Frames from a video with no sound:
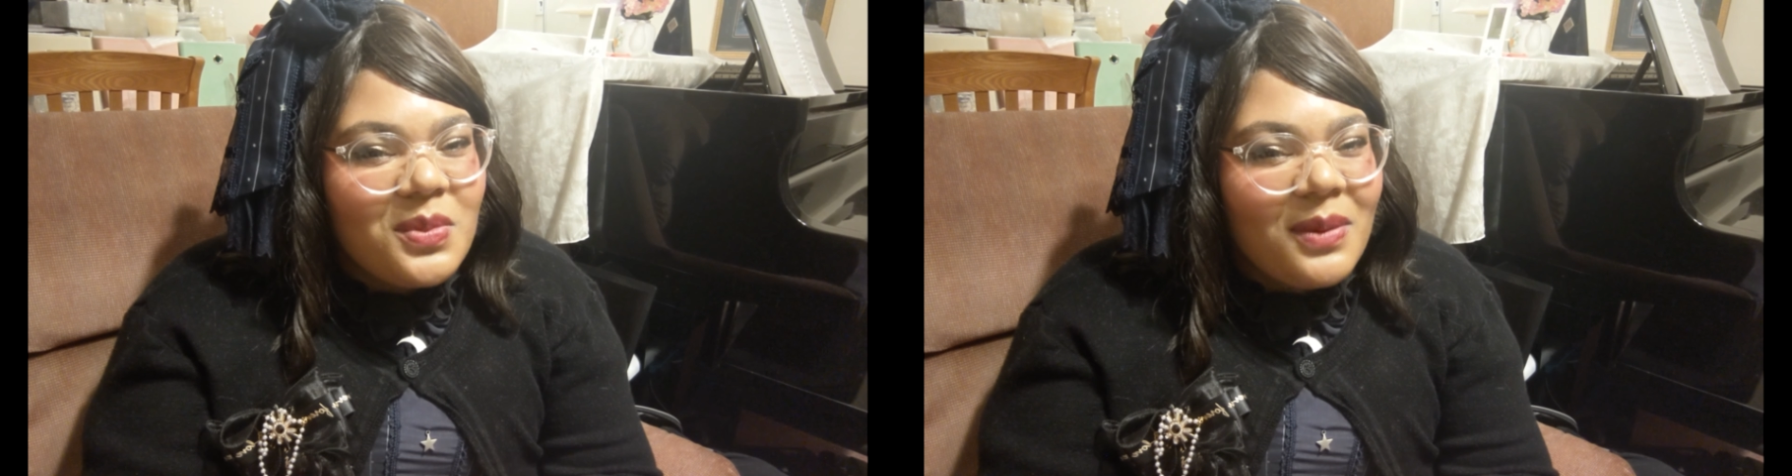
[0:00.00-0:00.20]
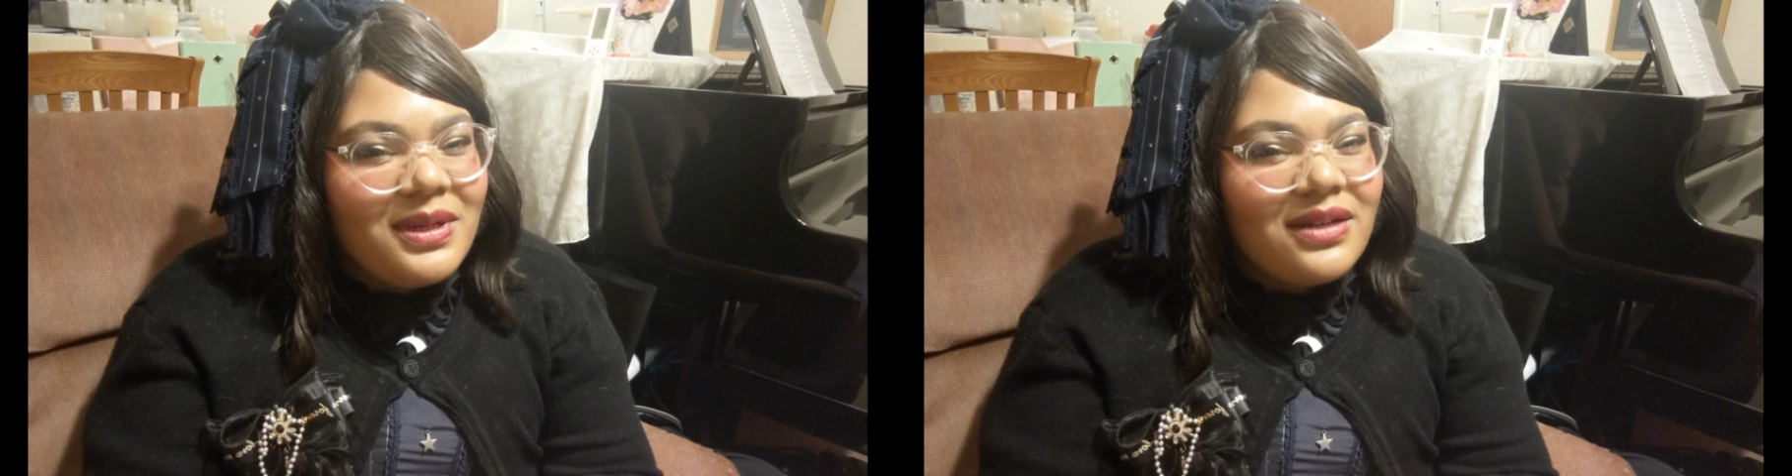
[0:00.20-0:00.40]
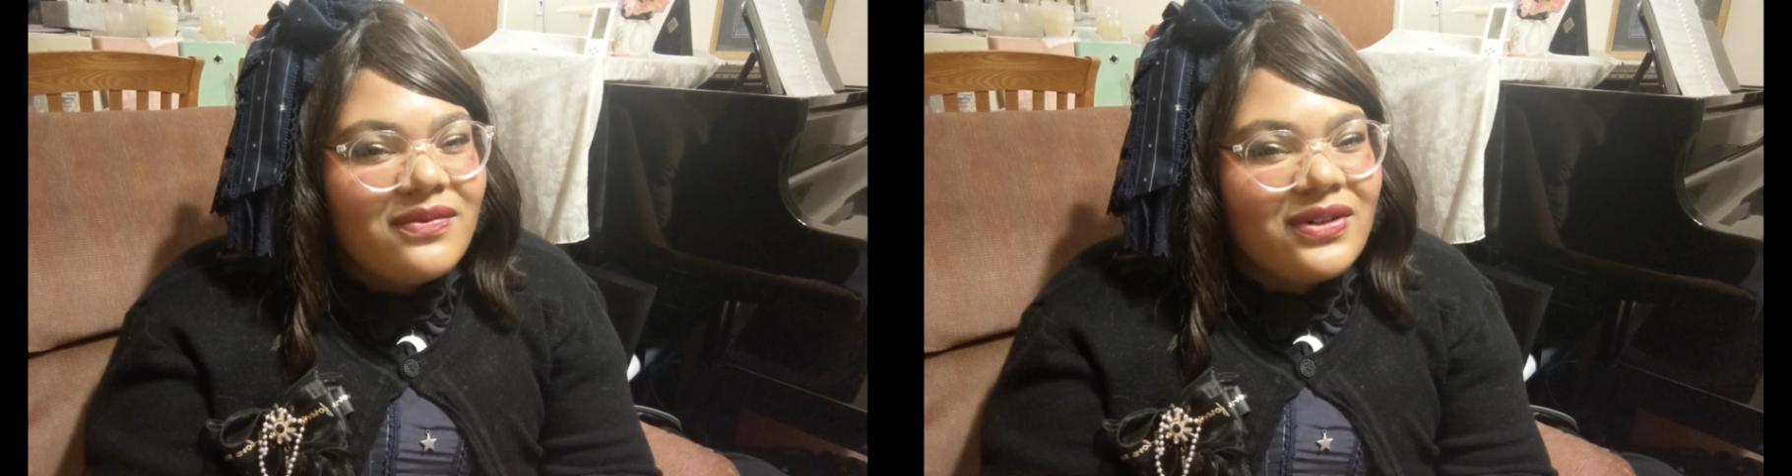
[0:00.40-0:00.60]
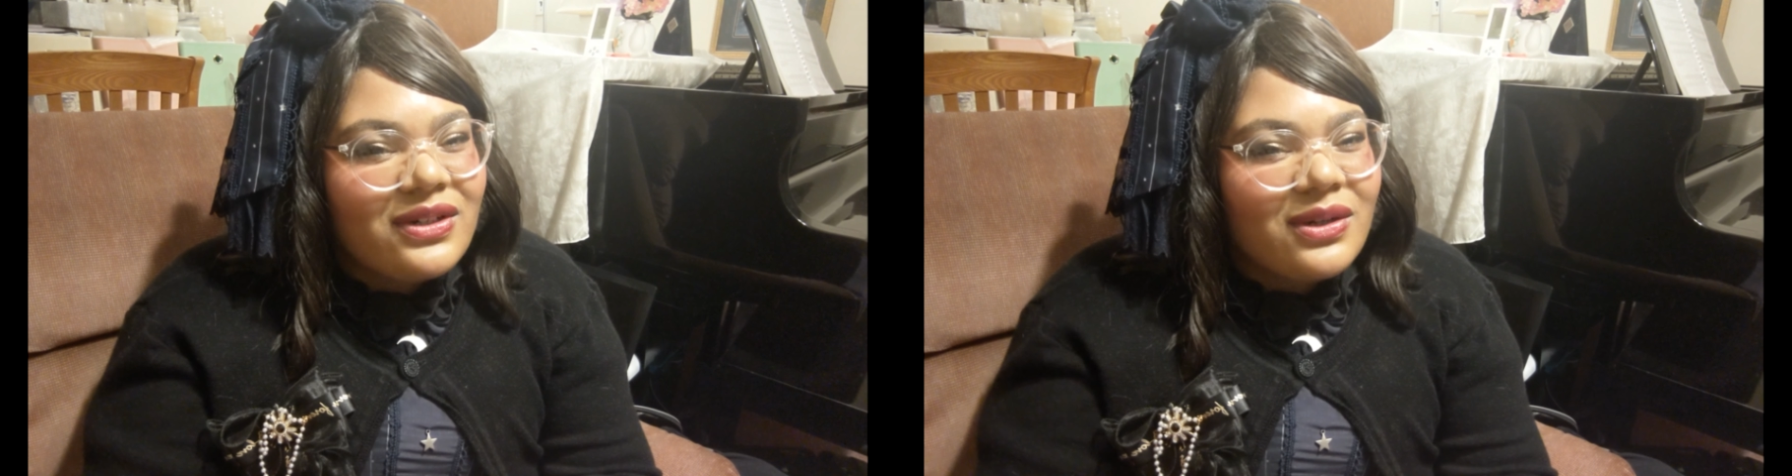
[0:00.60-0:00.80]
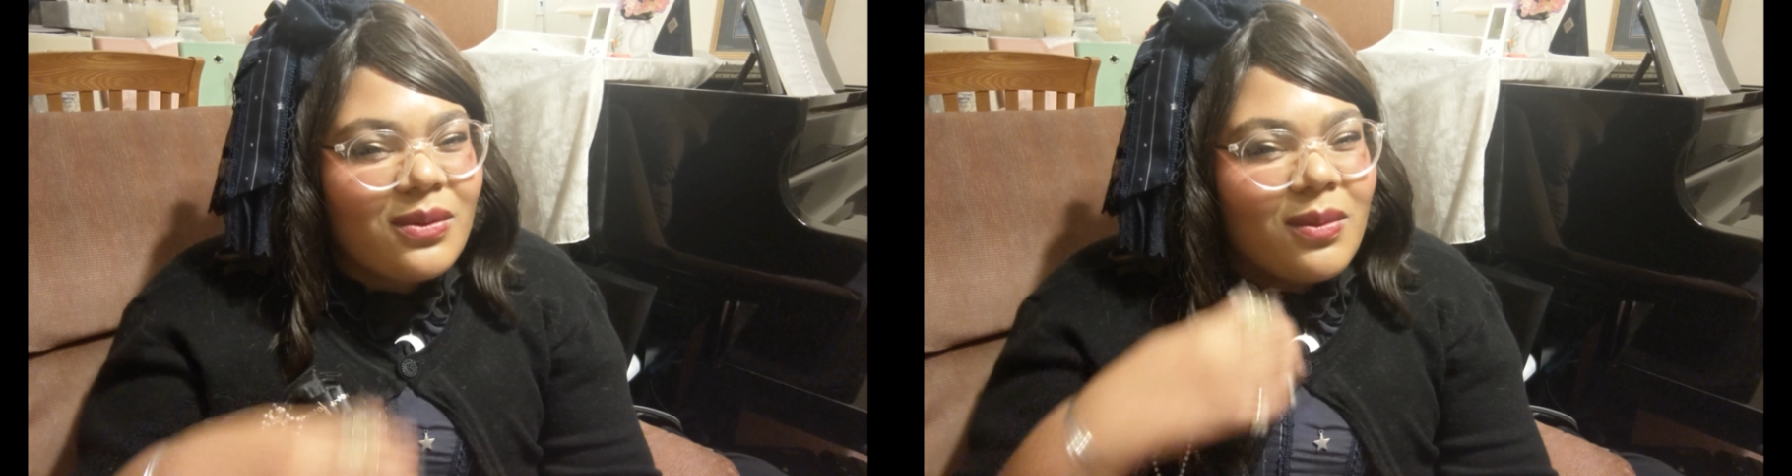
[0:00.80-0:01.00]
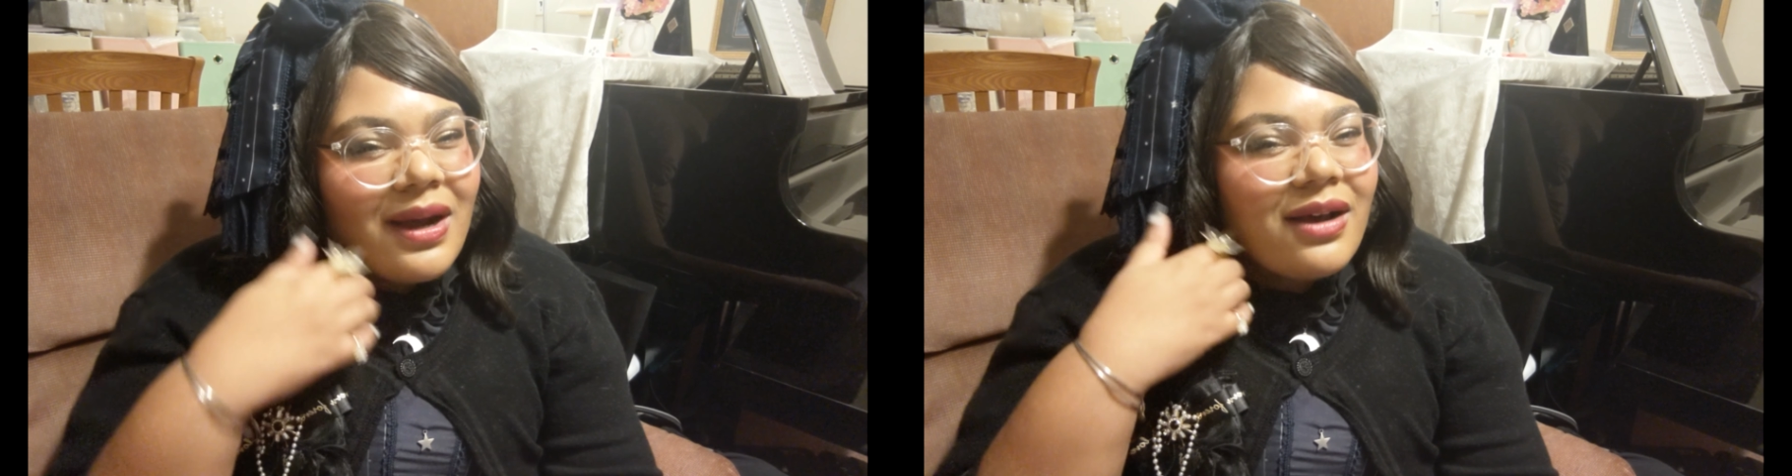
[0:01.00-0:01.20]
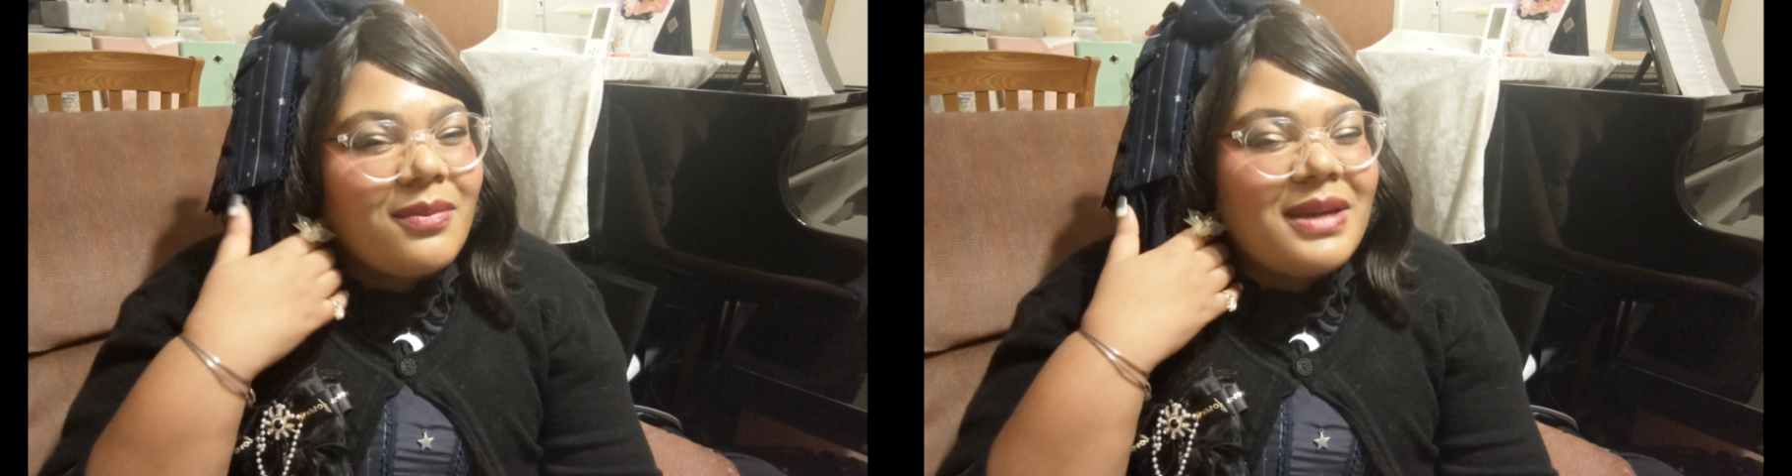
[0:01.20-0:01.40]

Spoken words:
probably not for a while,